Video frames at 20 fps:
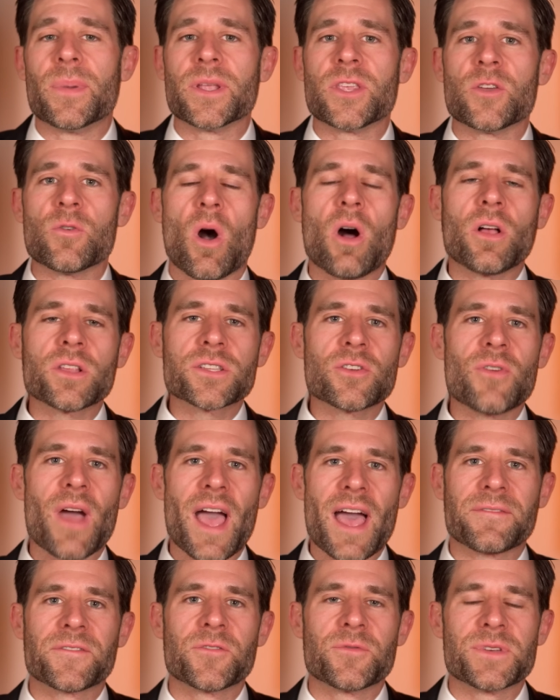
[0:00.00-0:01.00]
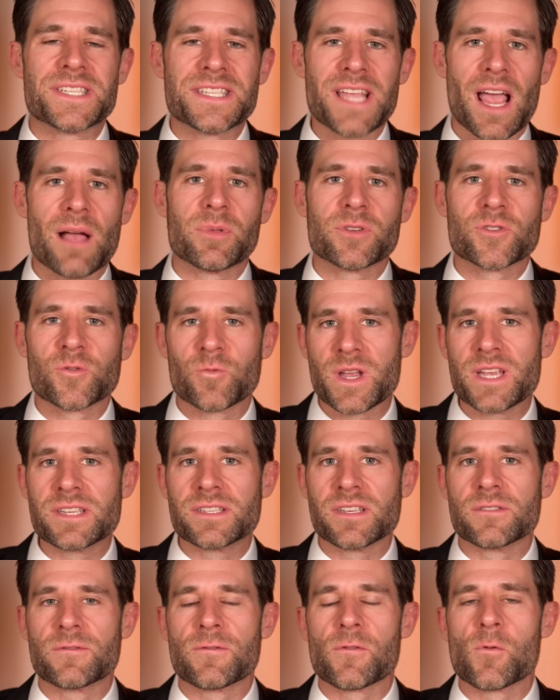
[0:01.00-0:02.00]
but you also have to establish
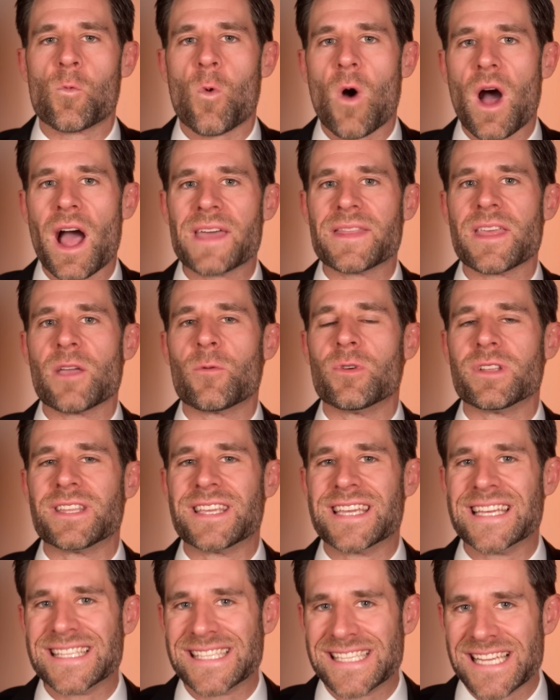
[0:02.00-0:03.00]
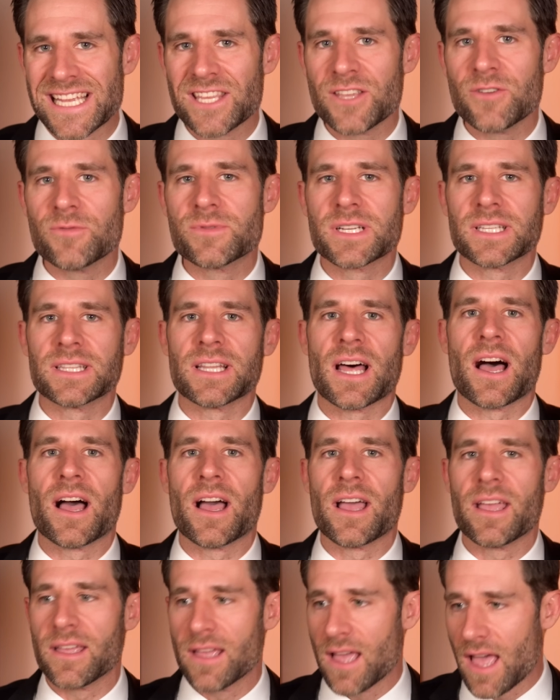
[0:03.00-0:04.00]
reasons for why they would continue to
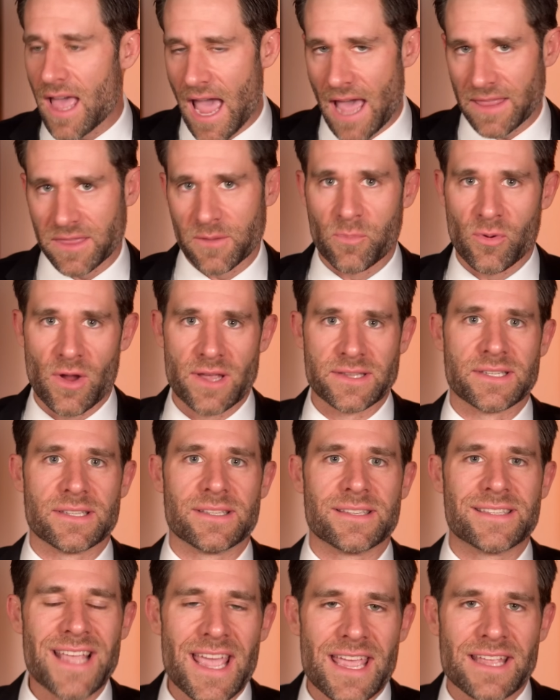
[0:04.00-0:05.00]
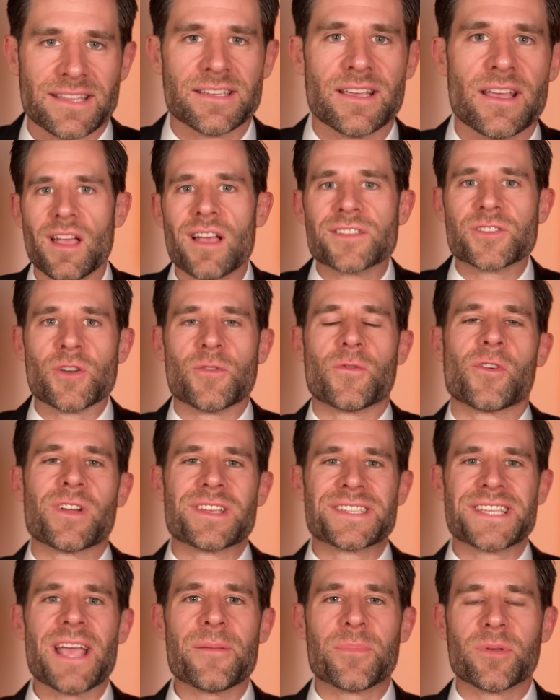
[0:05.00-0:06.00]
lie at the present date. So for
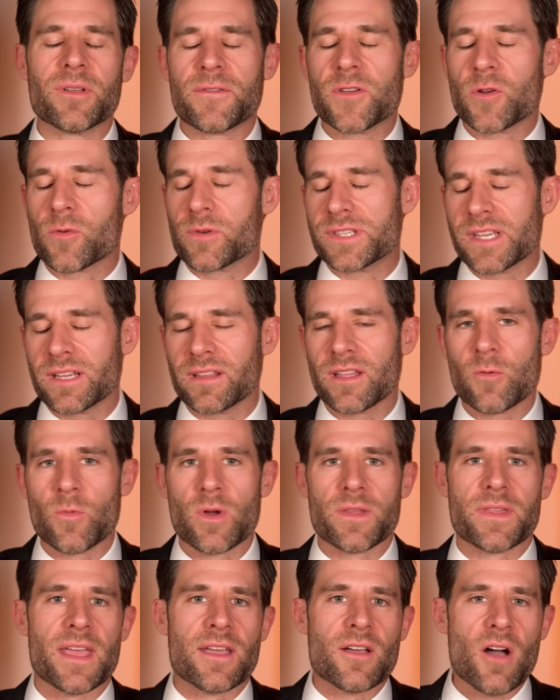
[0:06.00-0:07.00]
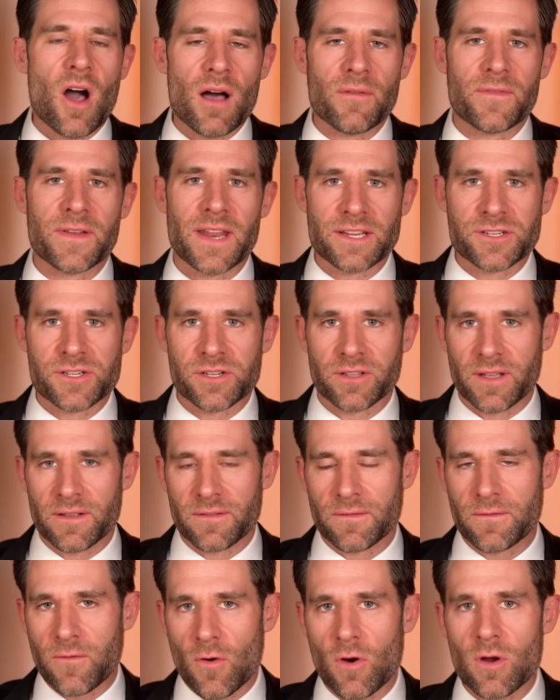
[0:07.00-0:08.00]
example, if you were dealing with a confidential
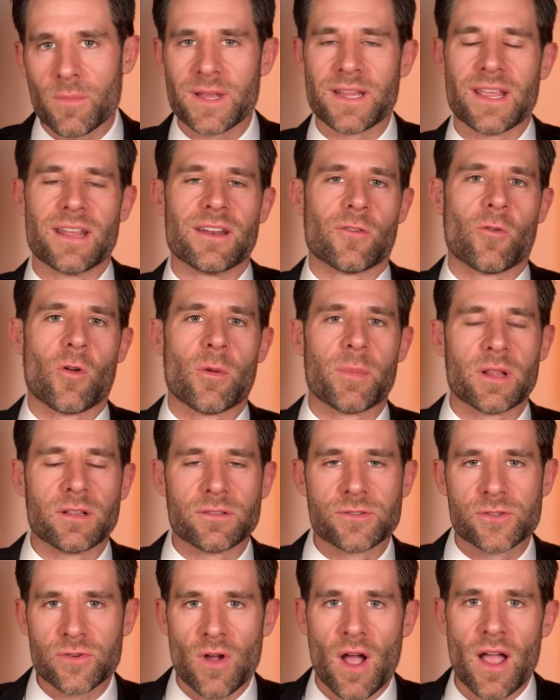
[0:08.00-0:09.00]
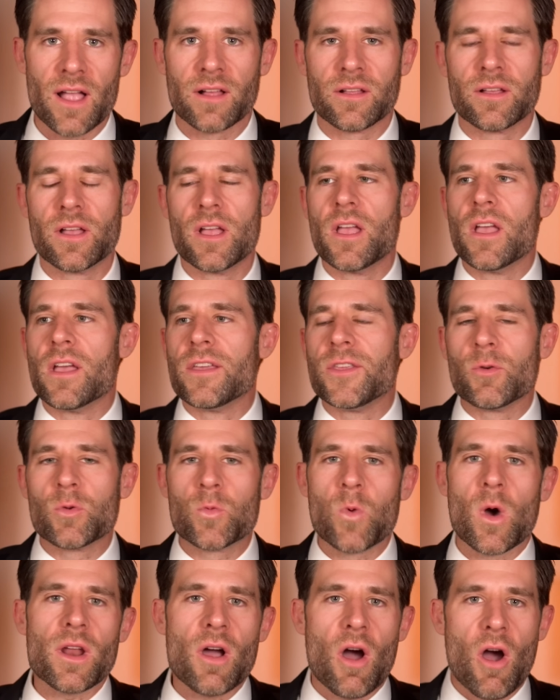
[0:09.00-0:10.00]
informant in a criminal trial, you
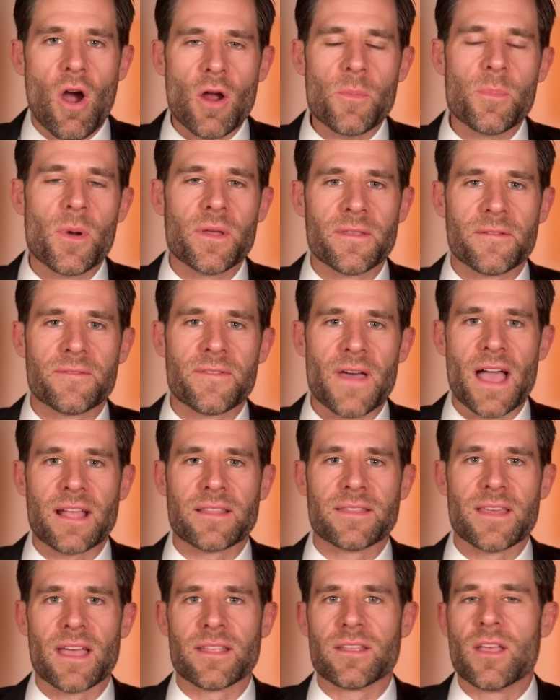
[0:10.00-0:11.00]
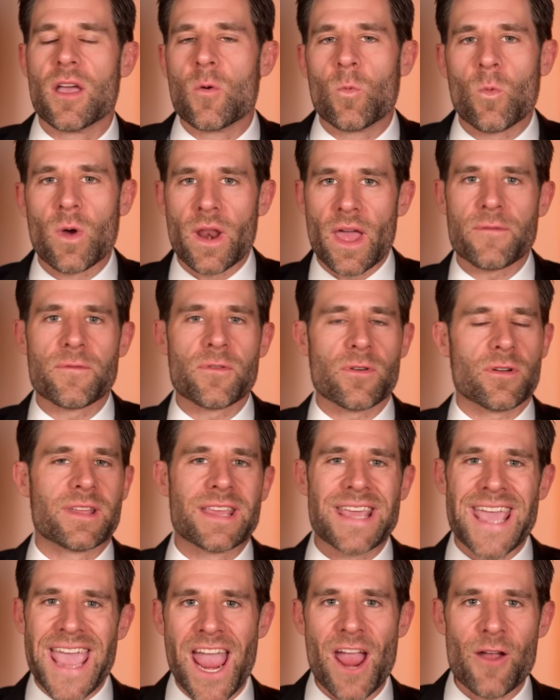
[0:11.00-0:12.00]
would want to harp on the fact that whatever
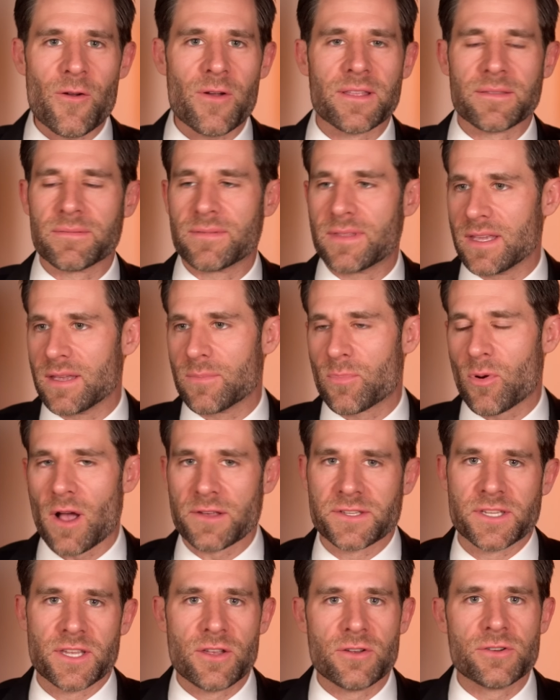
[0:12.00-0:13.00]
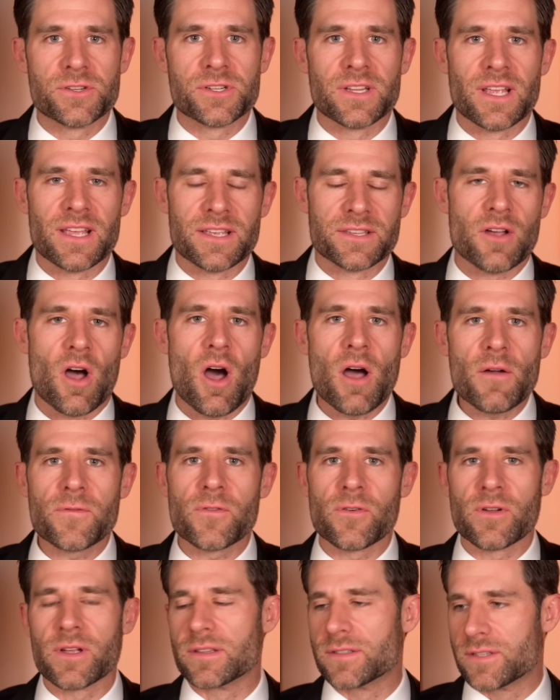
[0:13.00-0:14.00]
carrot the prosecution is
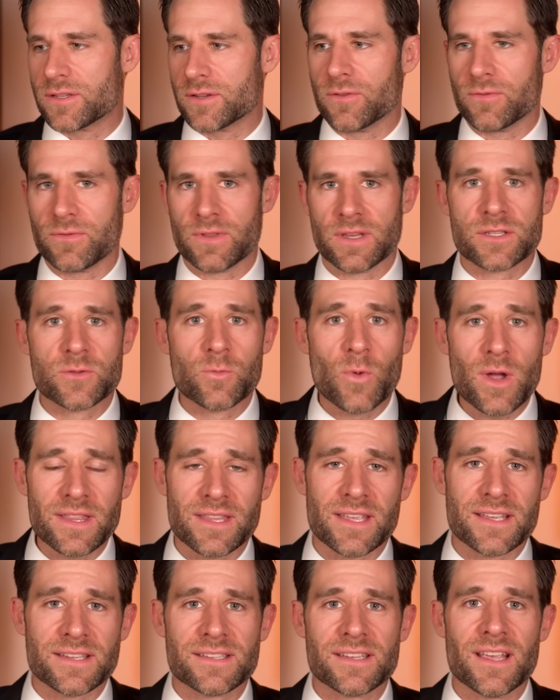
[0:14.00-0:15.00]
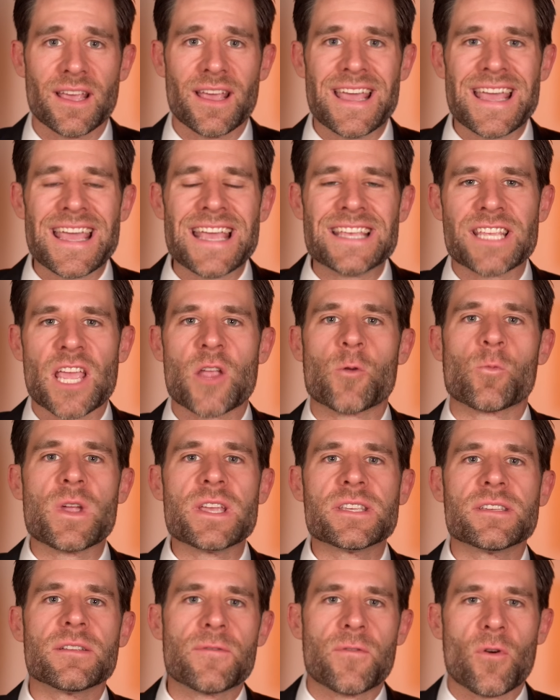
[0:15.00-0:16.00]
offering to this witness is a
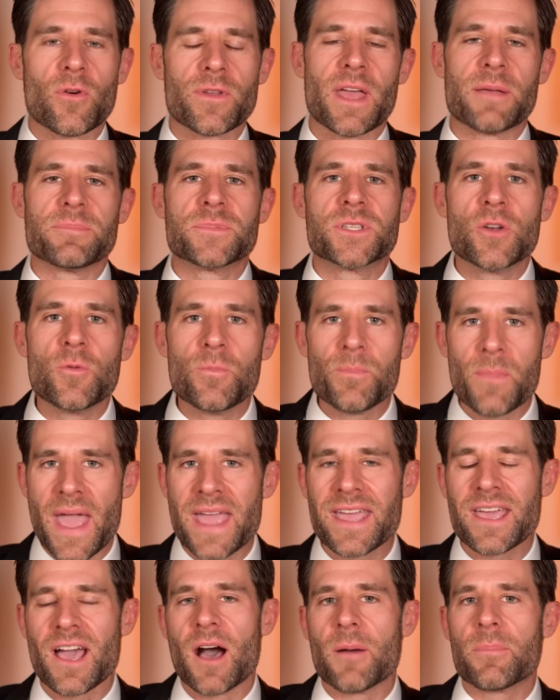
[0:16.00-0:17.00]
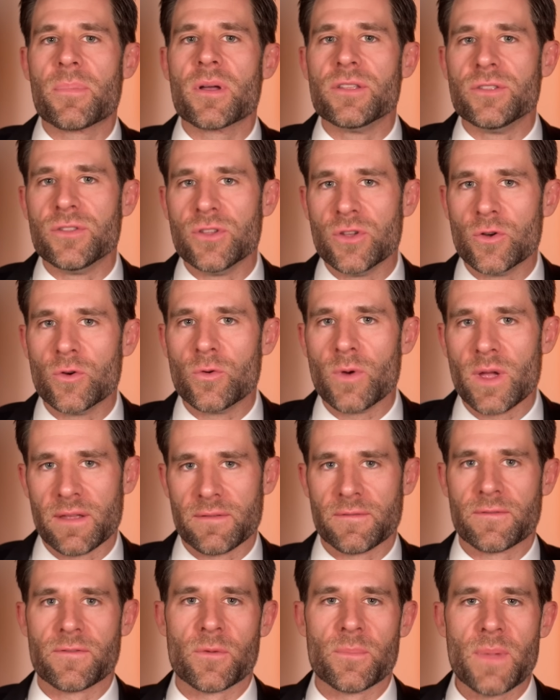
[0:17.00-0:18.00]
reason for them to make up new
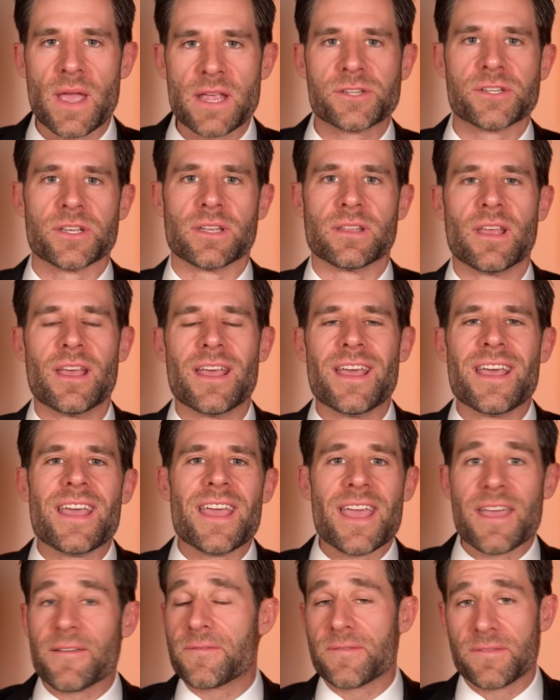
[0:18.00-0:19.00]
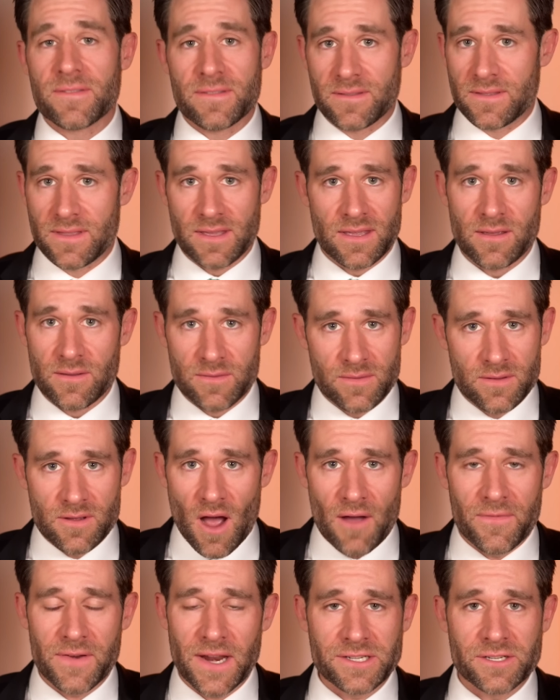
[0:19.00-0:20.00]
information. If the
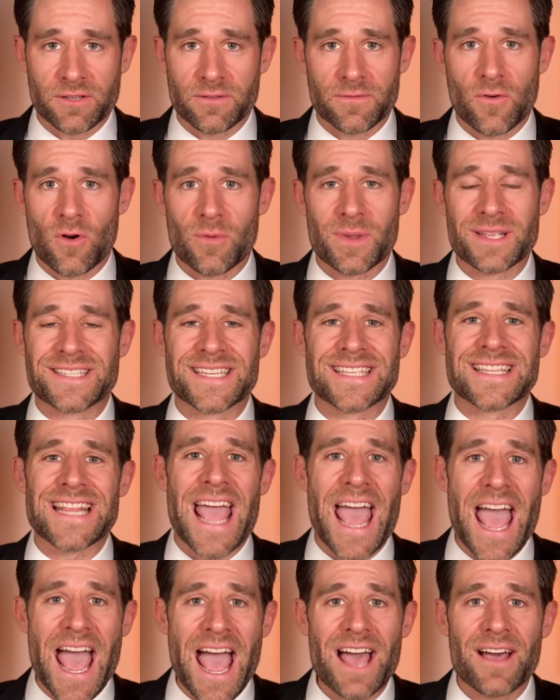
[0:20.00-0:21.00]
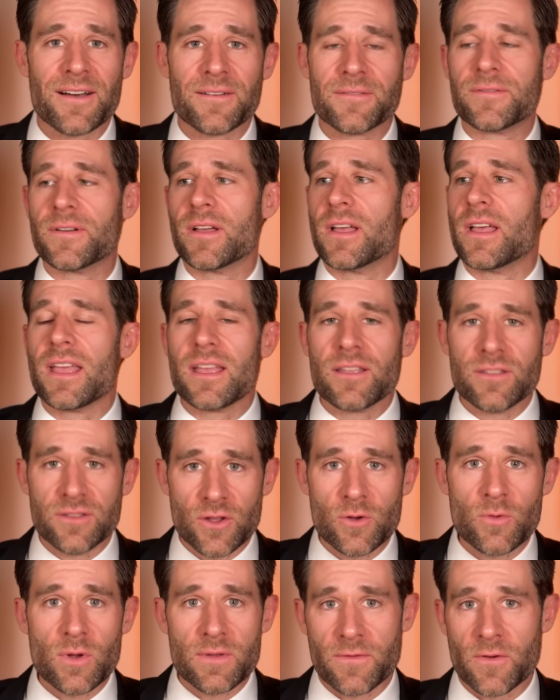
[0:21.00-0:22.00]
confidential informant didn't have
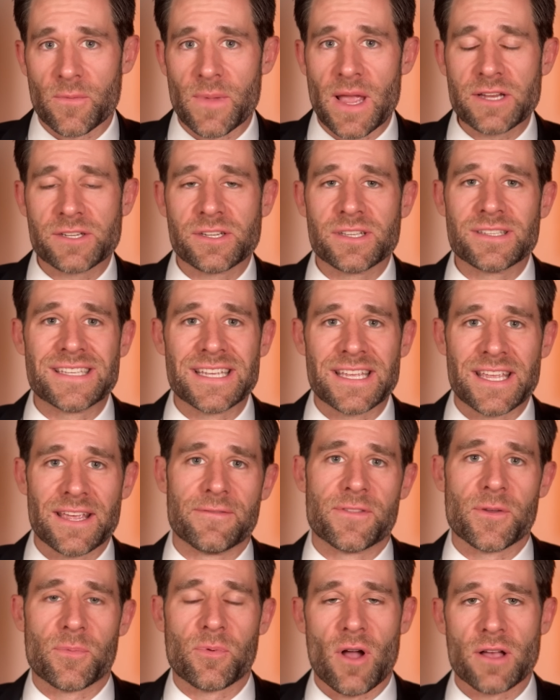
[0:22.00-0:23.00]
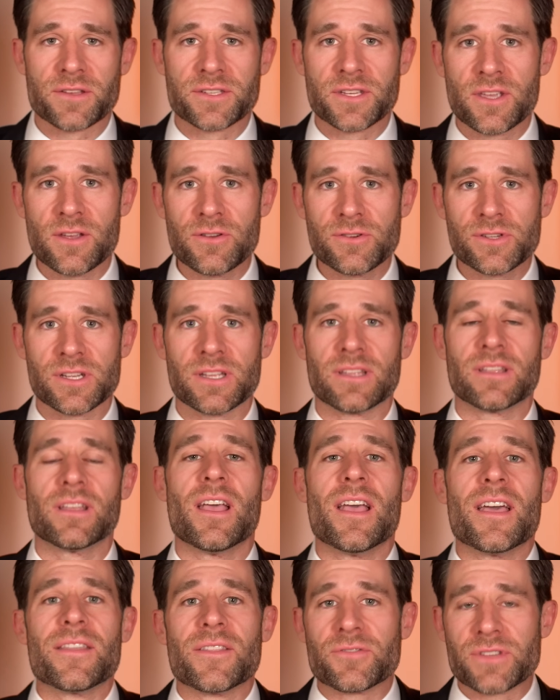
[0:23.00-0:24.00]
new information to give the prosecution,
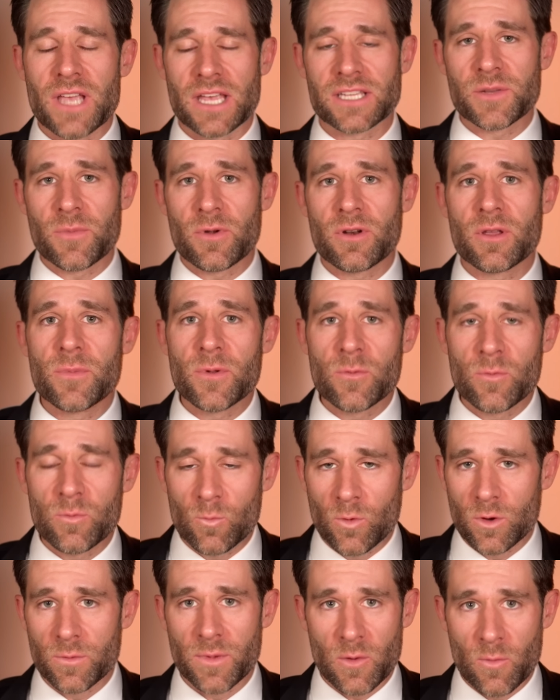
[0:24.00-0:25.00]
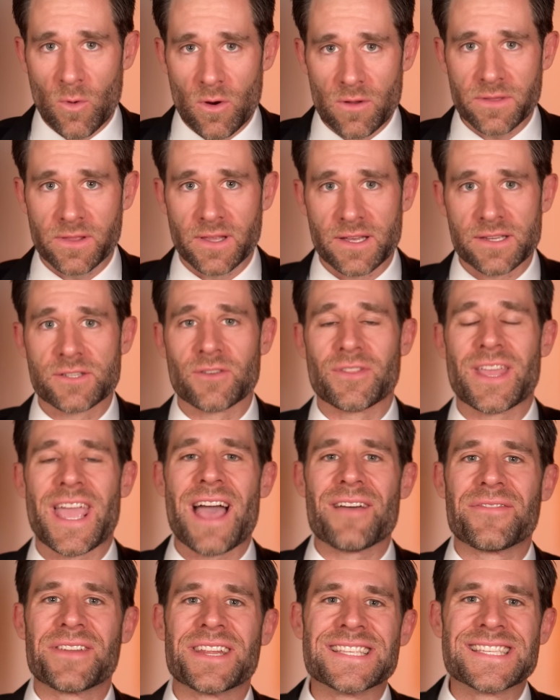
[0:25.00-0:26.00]
their testimony would be worthless, so they
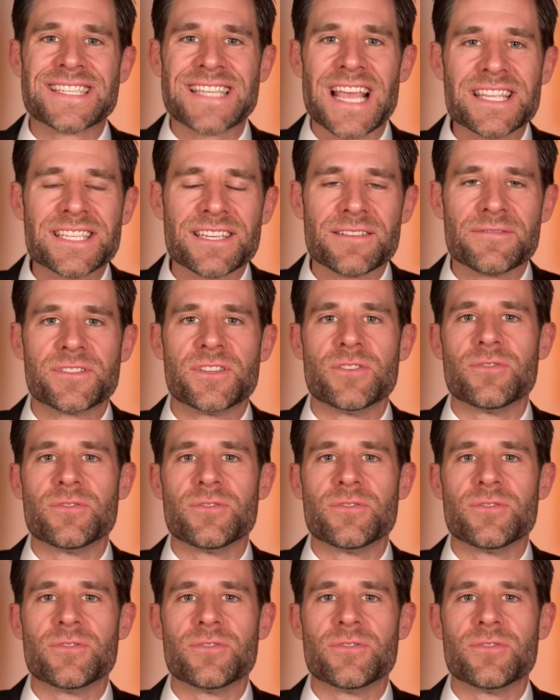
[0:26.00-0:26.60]
have an incentive